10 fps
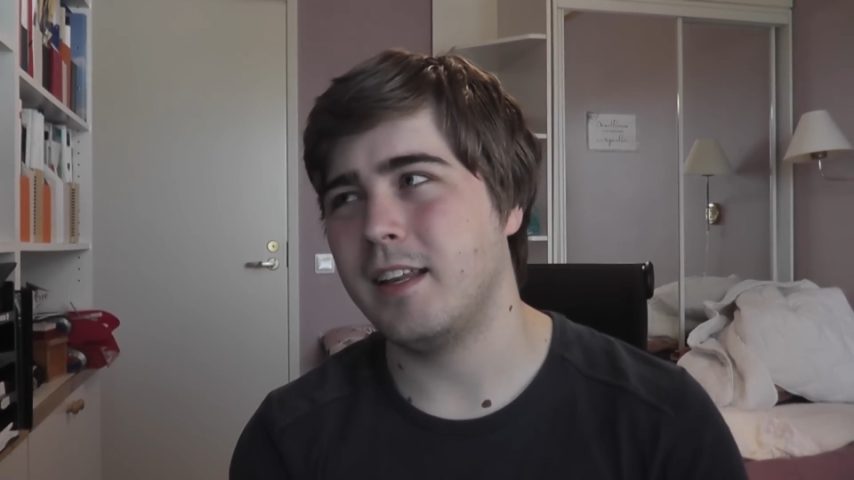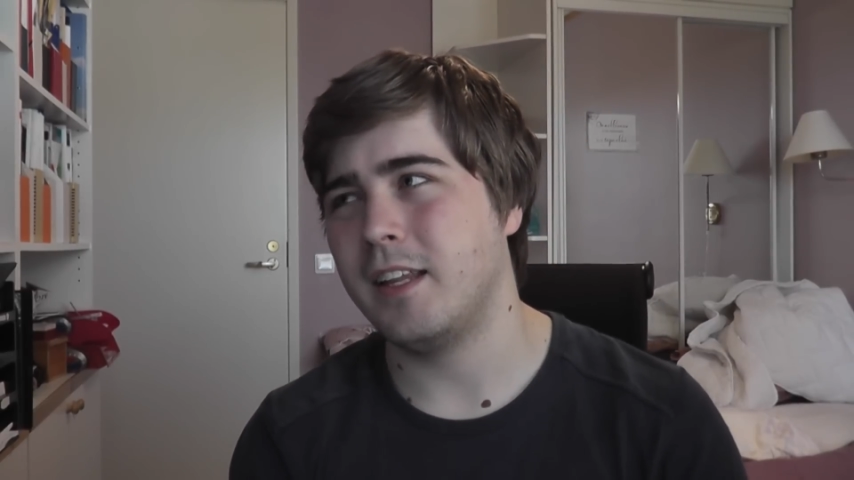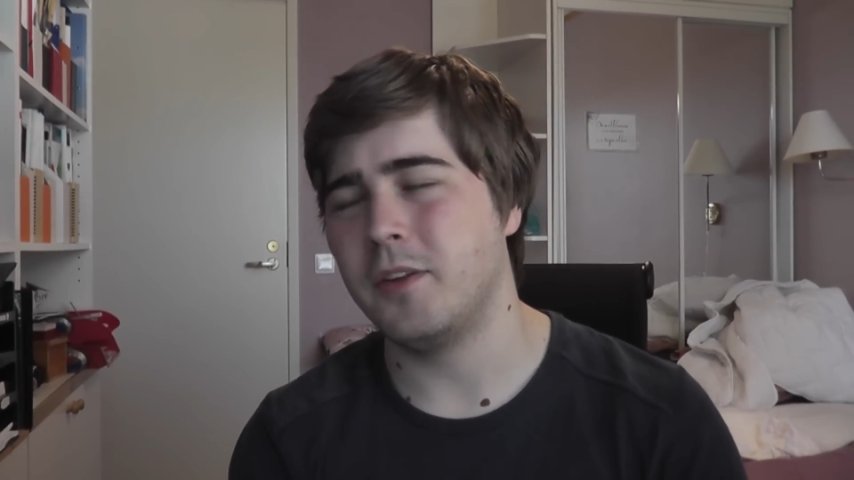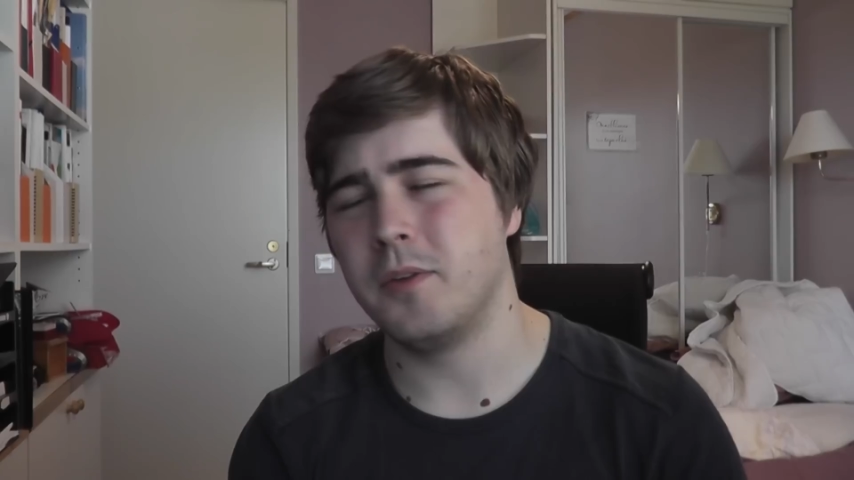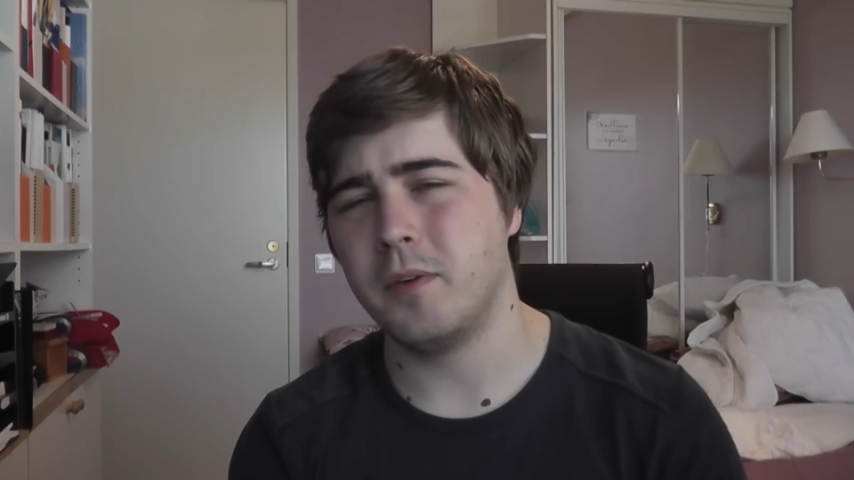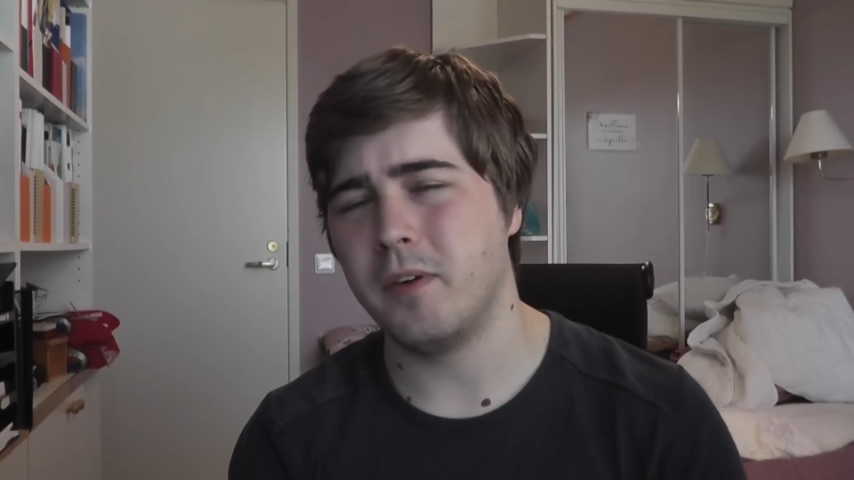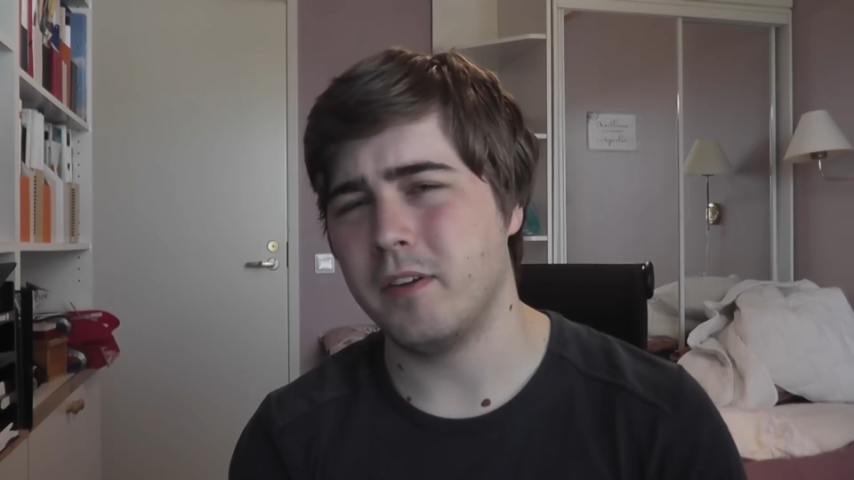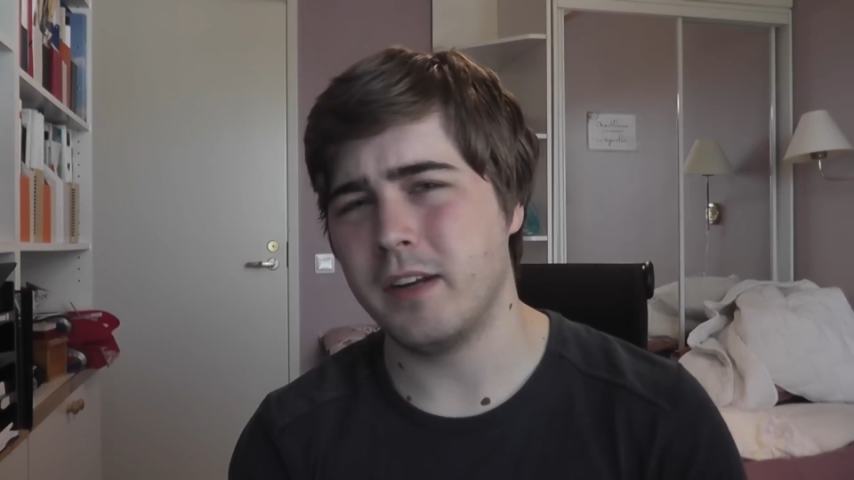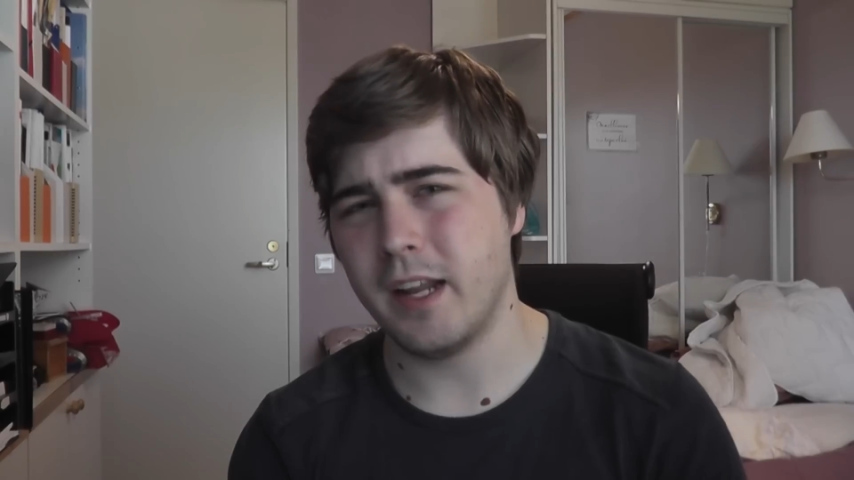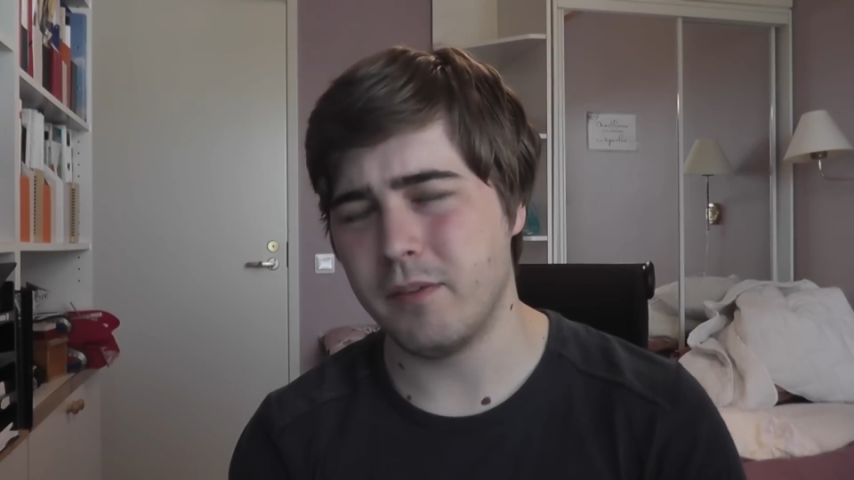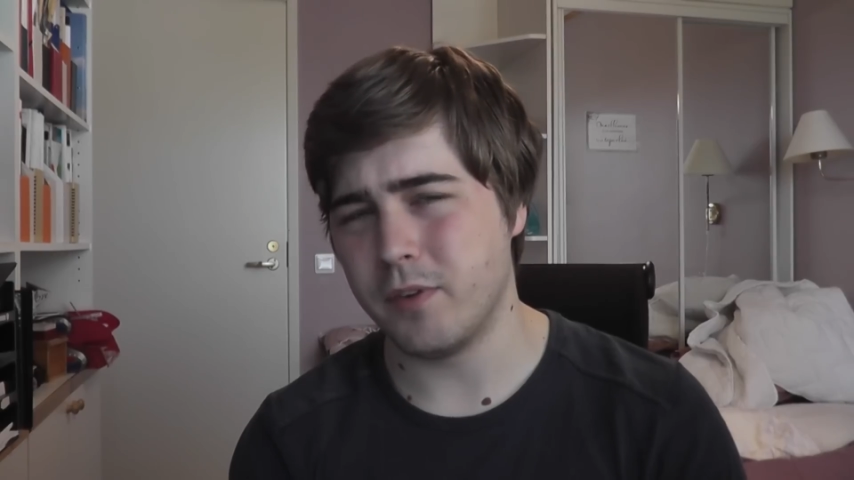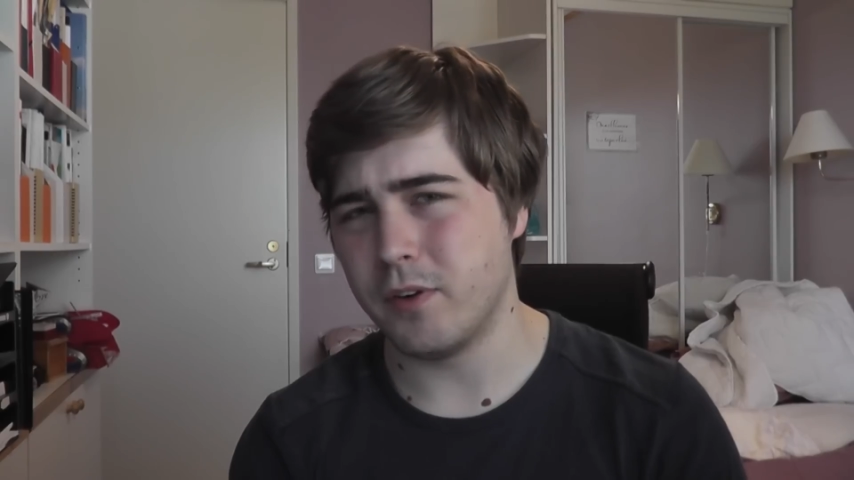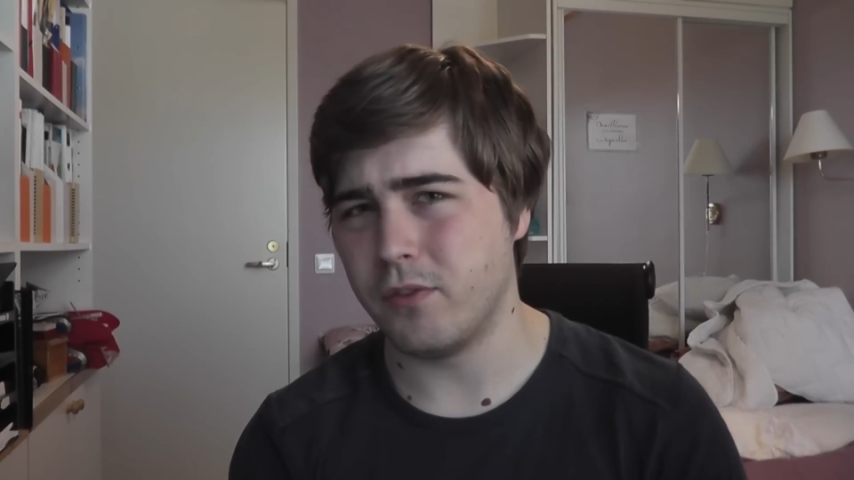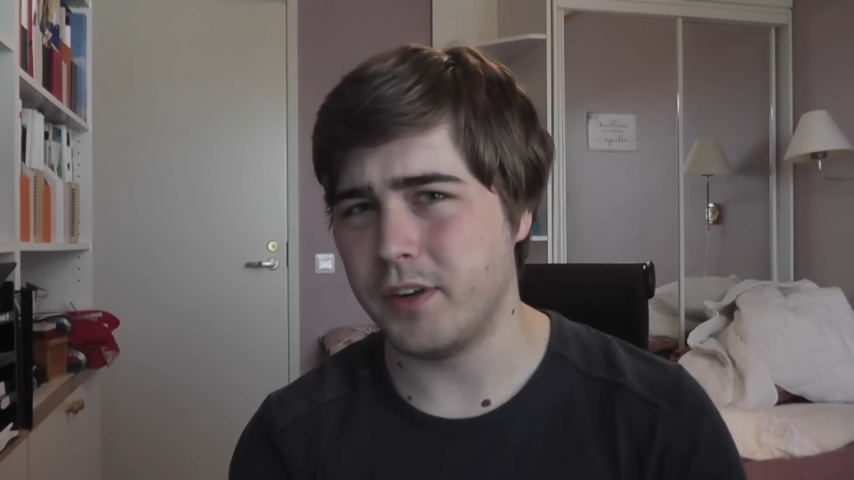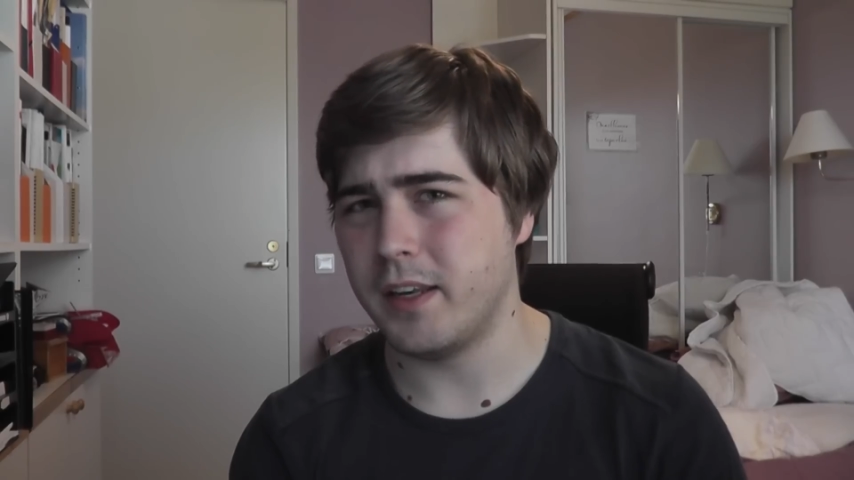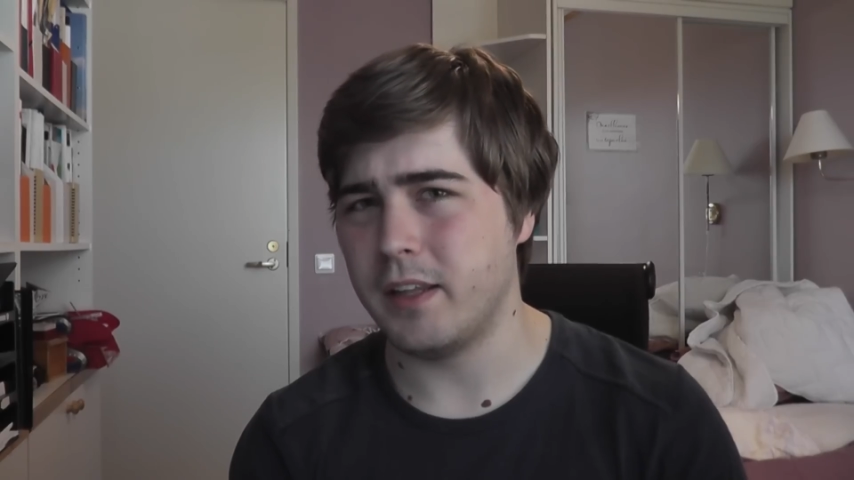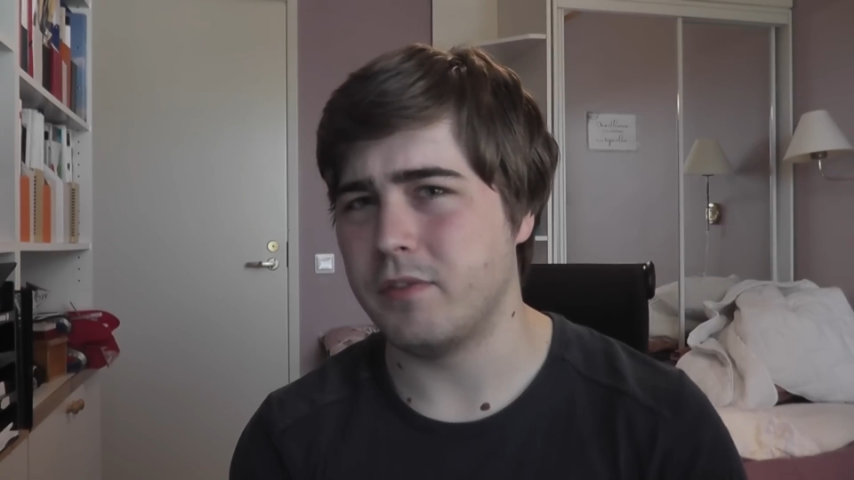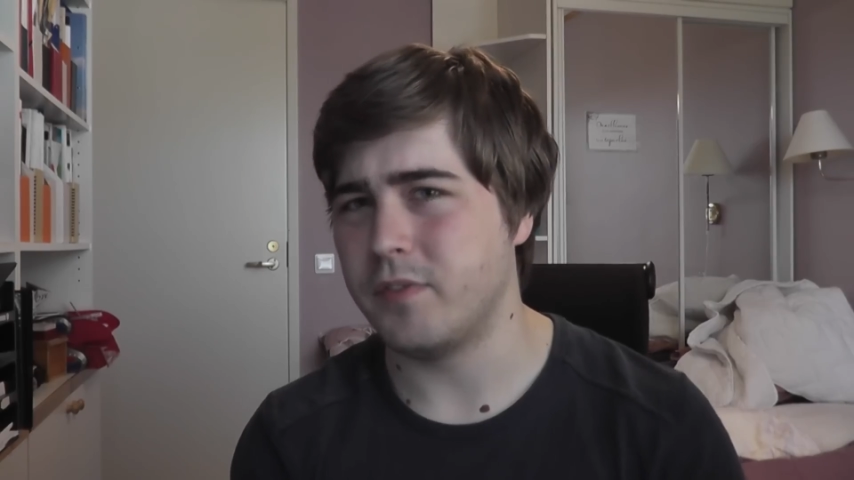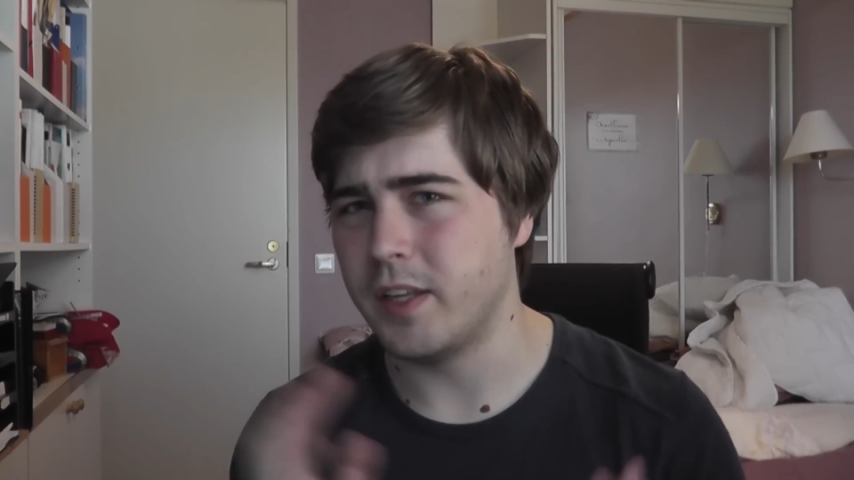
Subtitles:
You never really